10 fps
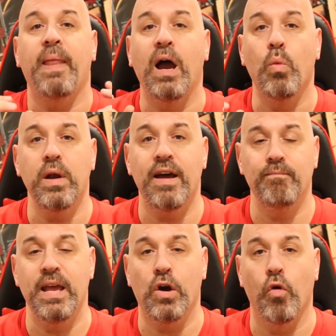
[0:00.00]
I wouldn't have
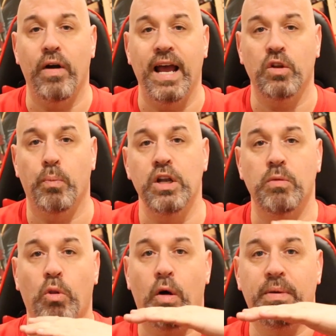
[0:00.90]
make overhangs
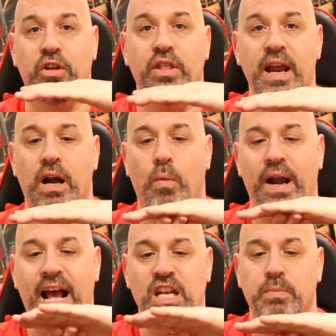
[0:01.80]
printable on because there, when
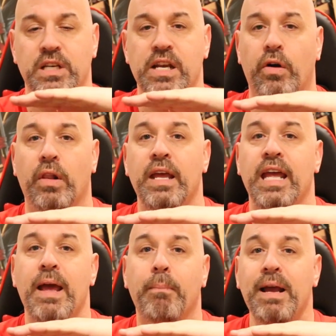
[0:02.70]
it adds material,
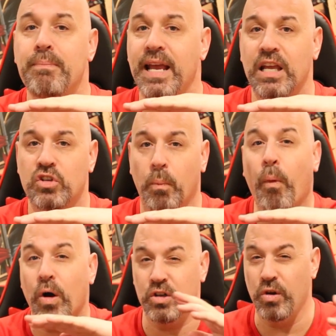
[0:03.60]
it might make it so
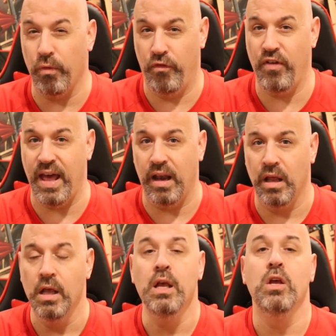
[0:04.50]
parts don't
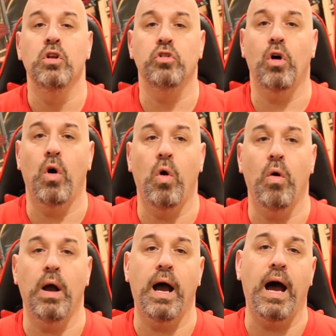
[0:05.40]
fit.
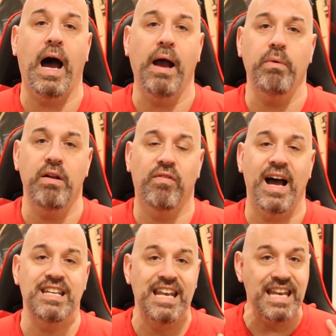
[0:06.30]
So I would
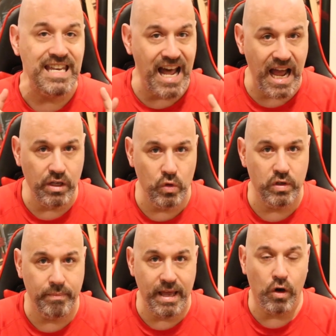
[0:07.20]
advise not
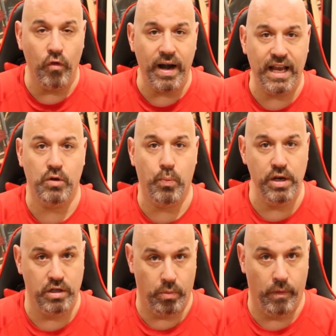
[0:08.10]
using make overhangs
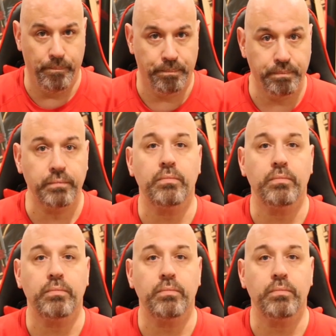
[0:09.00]
printable